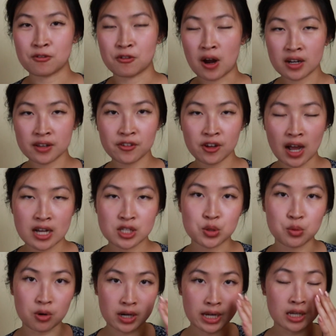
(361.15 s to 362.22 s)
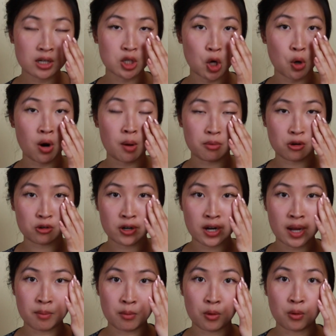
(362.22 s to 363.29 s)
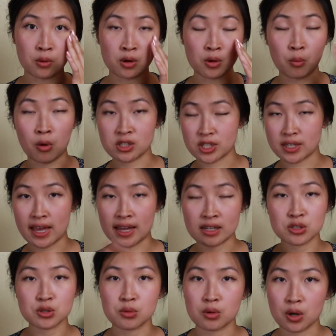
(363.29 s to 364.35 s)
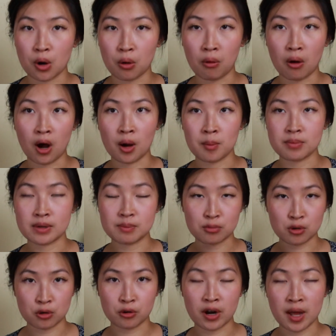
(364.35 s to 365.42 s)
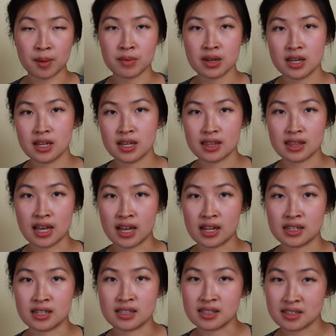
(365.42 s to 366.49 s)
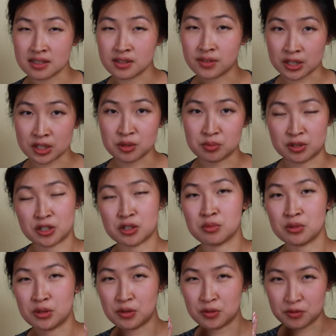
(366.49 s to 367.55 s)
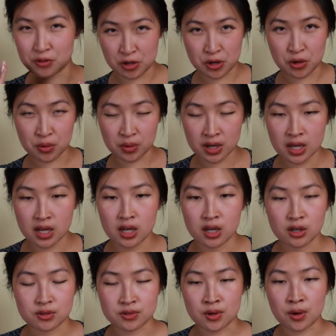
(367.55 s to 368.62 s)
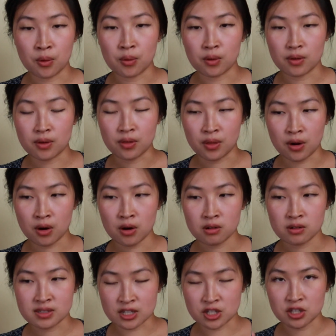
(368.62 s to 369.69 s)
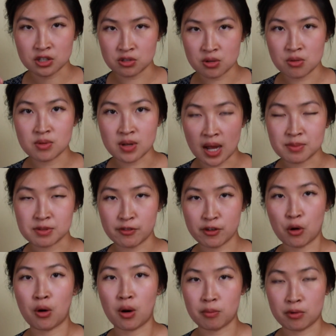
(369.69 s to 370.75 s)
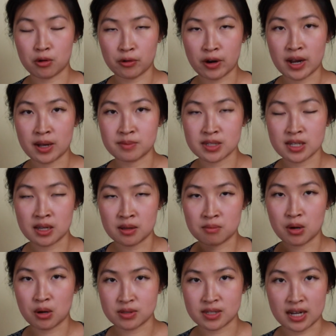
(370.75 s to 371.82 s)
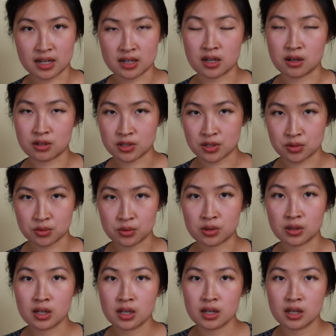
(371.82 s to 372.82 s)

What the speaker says: for any of you guys who are in a co-op program or want to get into a co-op program, then this is very applicable for you. So there are essentially two types of co-op programs in post-secondary school.